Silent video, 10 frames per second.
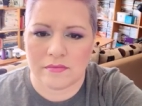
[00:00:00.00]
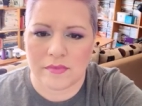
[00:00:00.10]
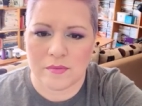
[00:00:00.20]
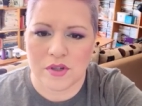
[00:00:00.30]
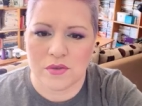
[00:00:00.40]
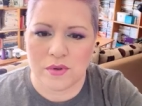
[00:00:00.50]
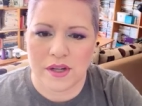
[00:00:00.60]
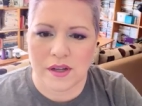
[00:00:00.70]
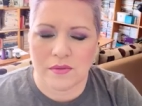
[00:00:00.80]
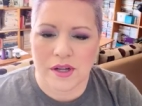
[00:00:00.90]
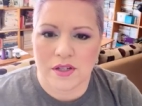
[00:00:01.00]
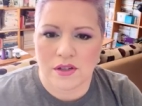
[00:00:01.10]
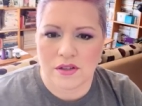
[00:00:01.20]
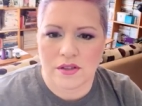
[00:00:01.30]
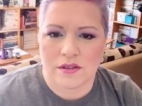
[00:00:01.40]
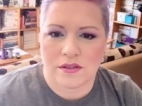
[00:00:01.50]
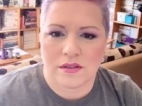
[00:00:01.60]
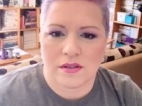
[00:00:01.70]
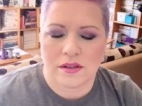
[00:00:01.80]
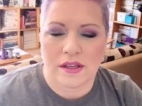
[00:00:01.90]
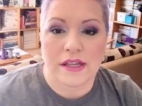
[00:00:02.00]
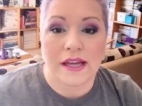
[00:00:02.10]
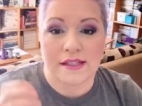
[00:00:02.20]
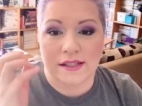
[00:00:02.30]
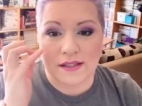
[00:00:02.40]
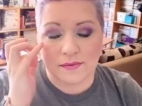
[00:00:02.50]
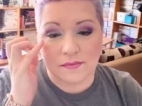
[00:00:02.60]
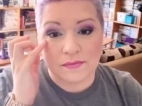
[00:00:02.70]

I'm just reading Rachel's. Yes.